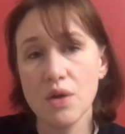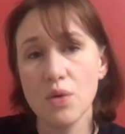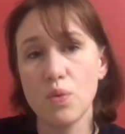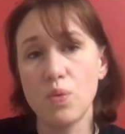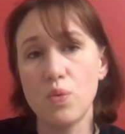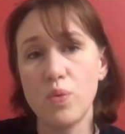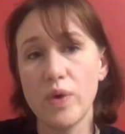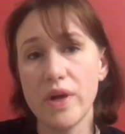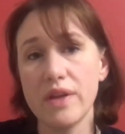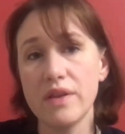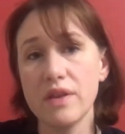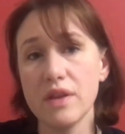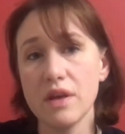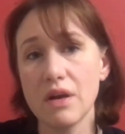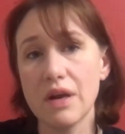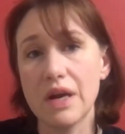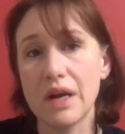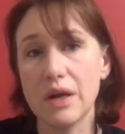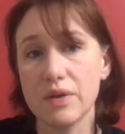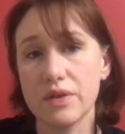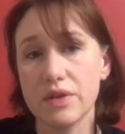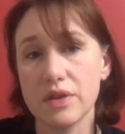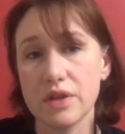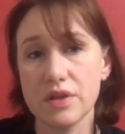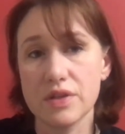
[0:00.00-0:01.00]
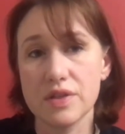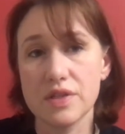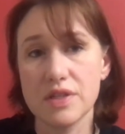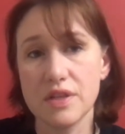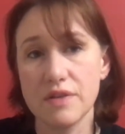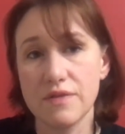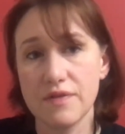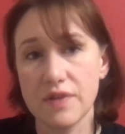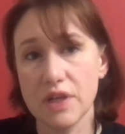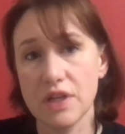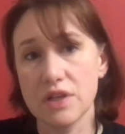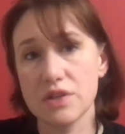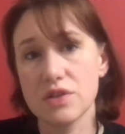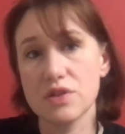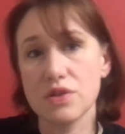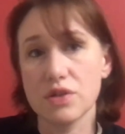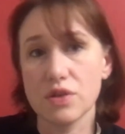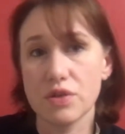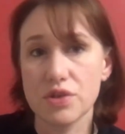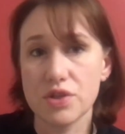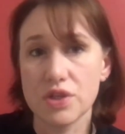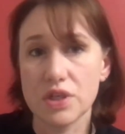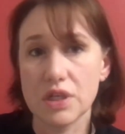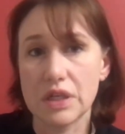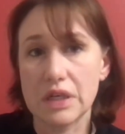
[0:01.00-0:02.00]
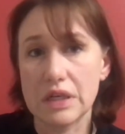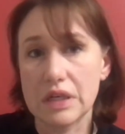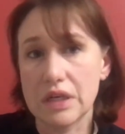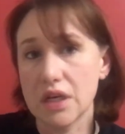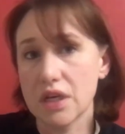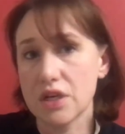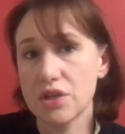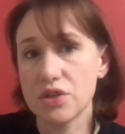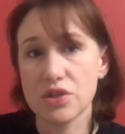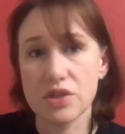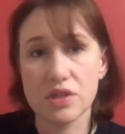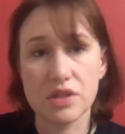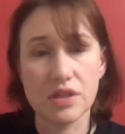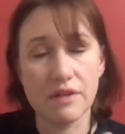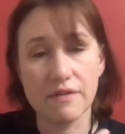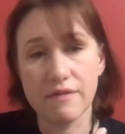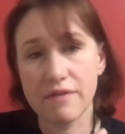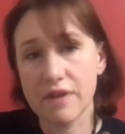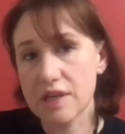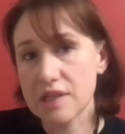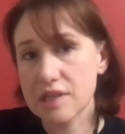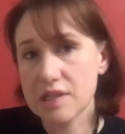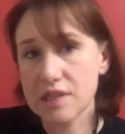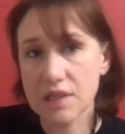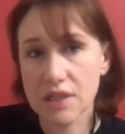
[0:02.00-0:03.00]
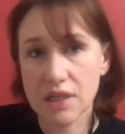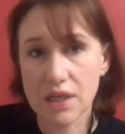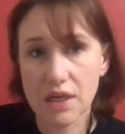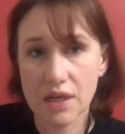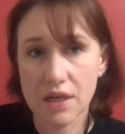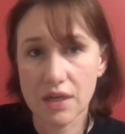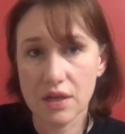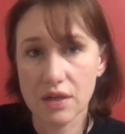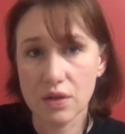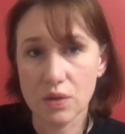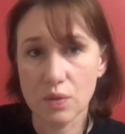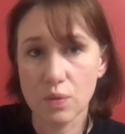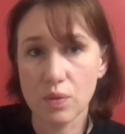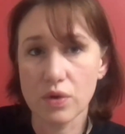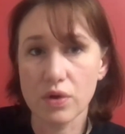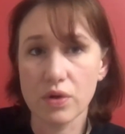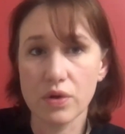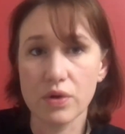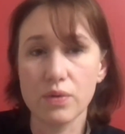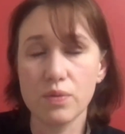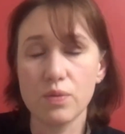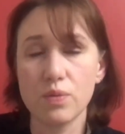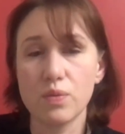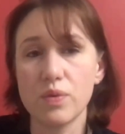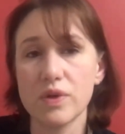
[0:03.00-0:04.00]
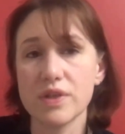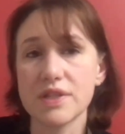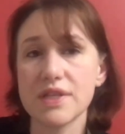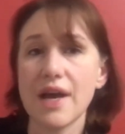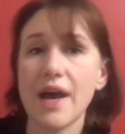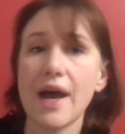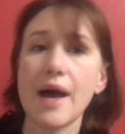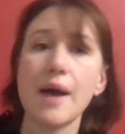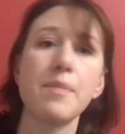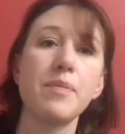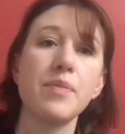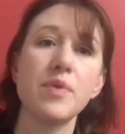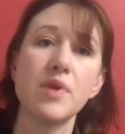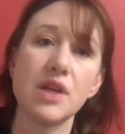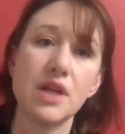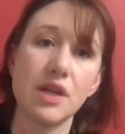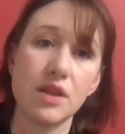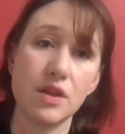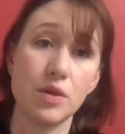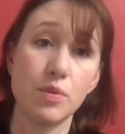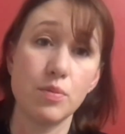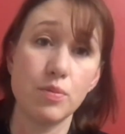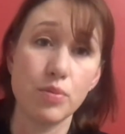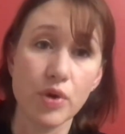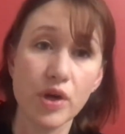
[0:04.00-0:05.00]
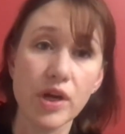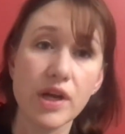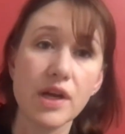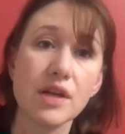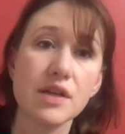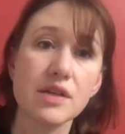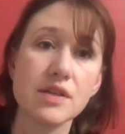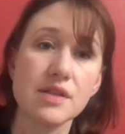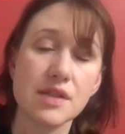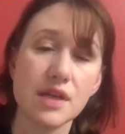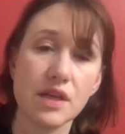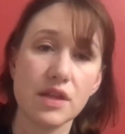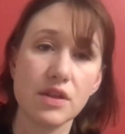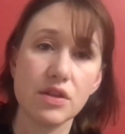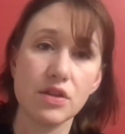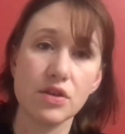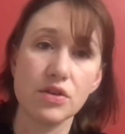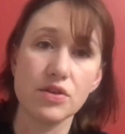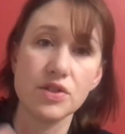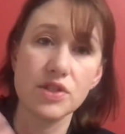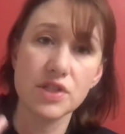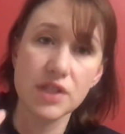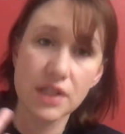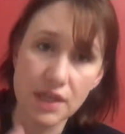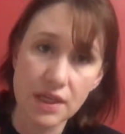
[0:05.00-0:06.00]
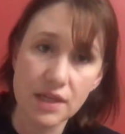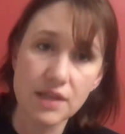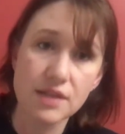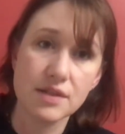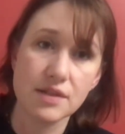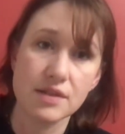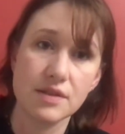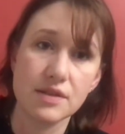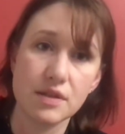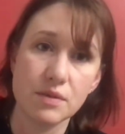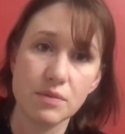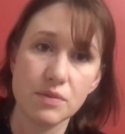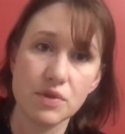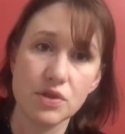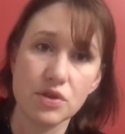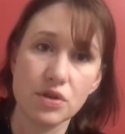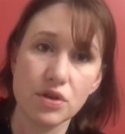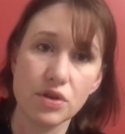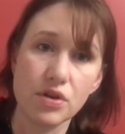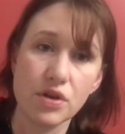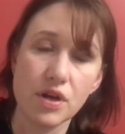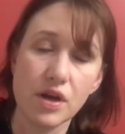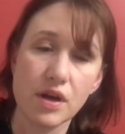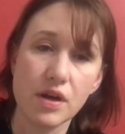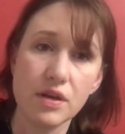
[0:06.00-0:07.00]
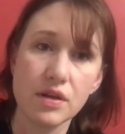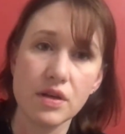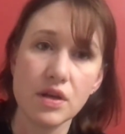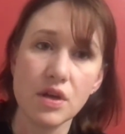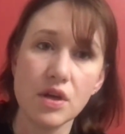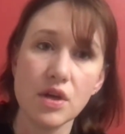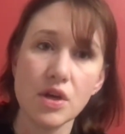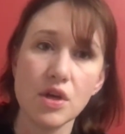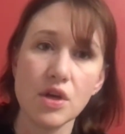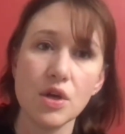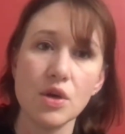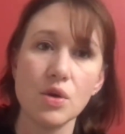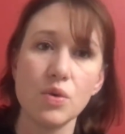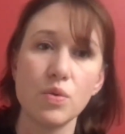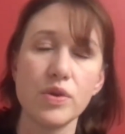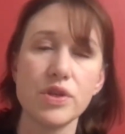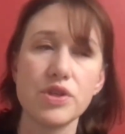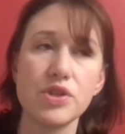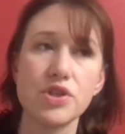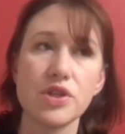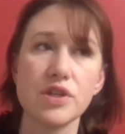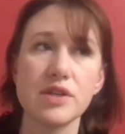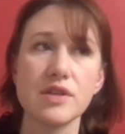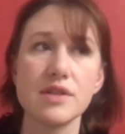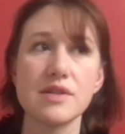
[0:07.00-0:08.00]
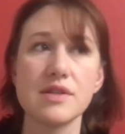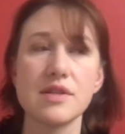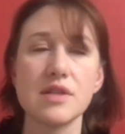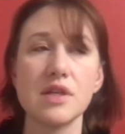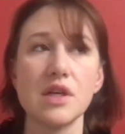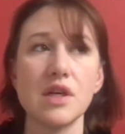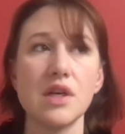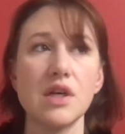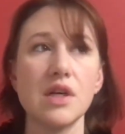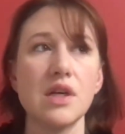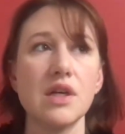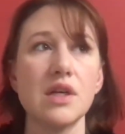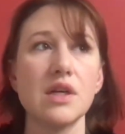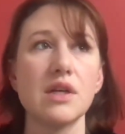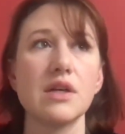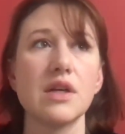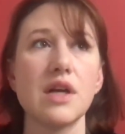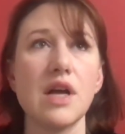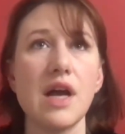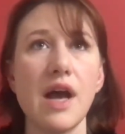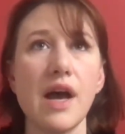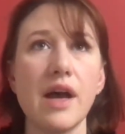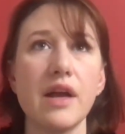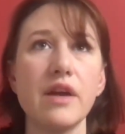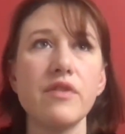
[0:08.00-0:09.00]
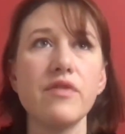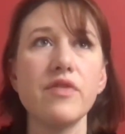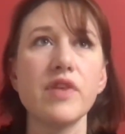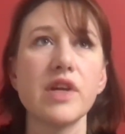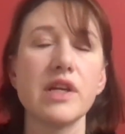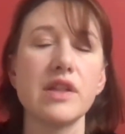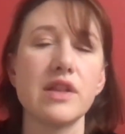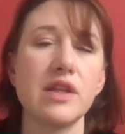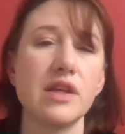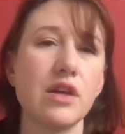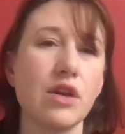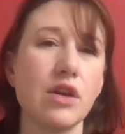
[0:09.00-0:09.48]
When they're out there sniffing and searching and just investigating the world, what's happening in the brain is that their seeking system is turned on, which is kind of like the